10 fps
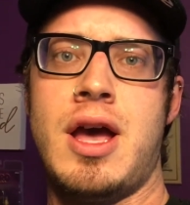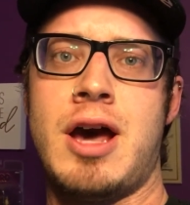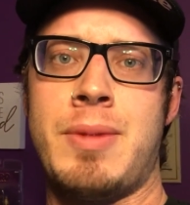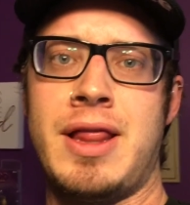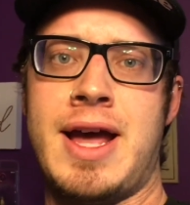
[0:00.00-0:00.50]

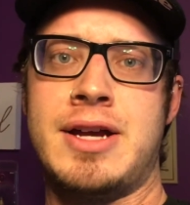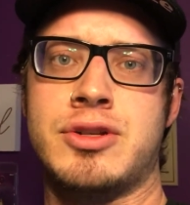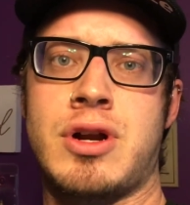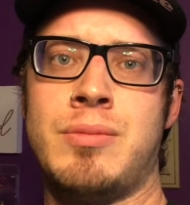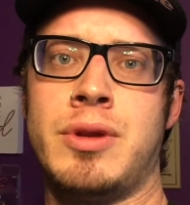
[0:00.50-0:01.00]
On my last
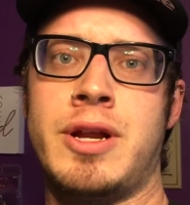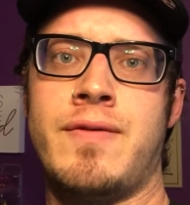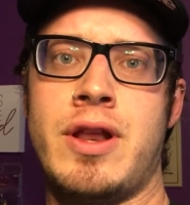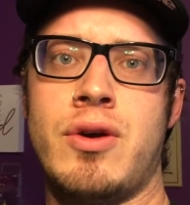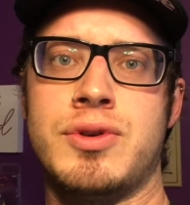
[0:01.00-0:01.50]
trampoline
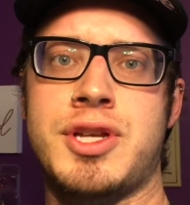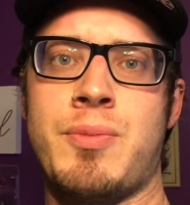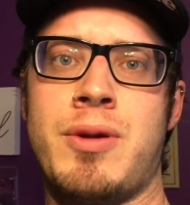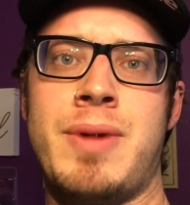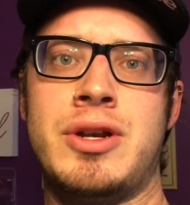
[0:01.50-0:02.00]
video,
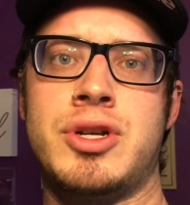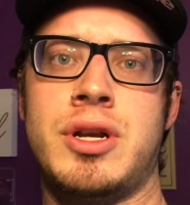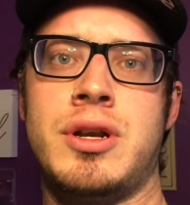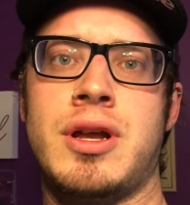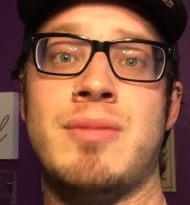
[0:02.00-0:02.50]
someone
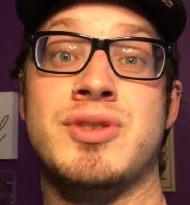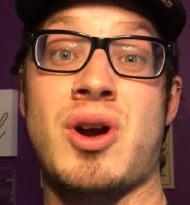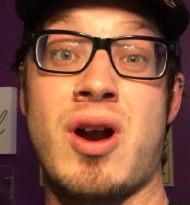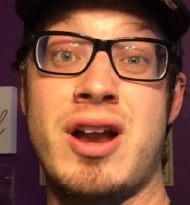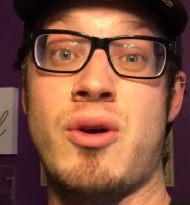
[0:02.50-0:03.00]
mentioned, I'm
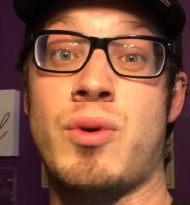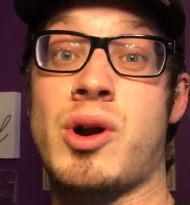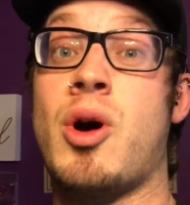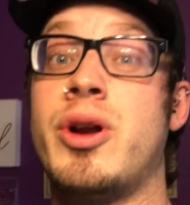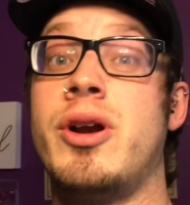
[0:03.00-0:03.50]
sorry I don't
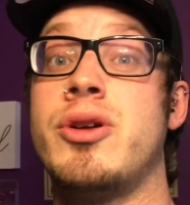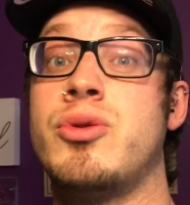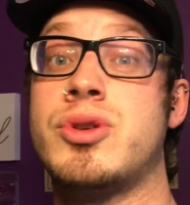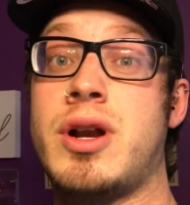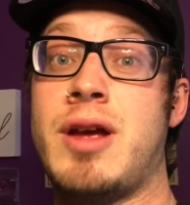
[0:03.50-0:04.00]
recall your
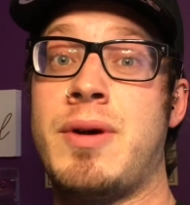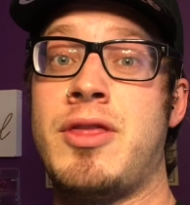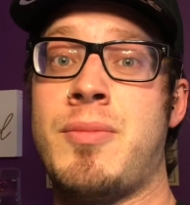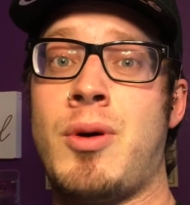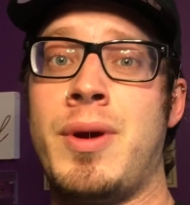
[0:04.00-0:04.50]
username at
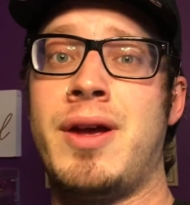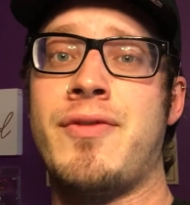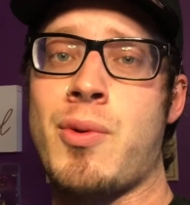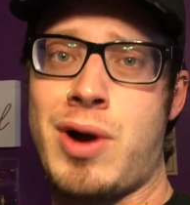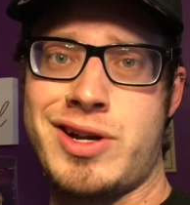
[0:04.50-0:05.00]
the moment if
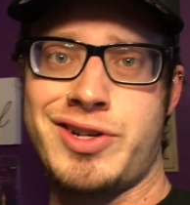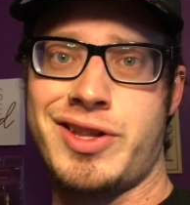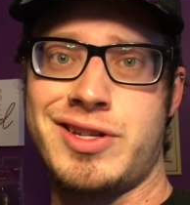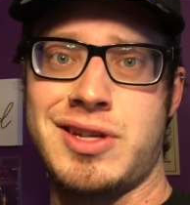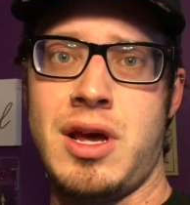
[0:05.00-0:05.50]
you're watching
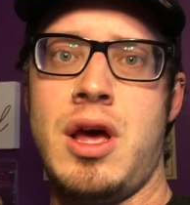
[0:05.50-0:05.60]
this,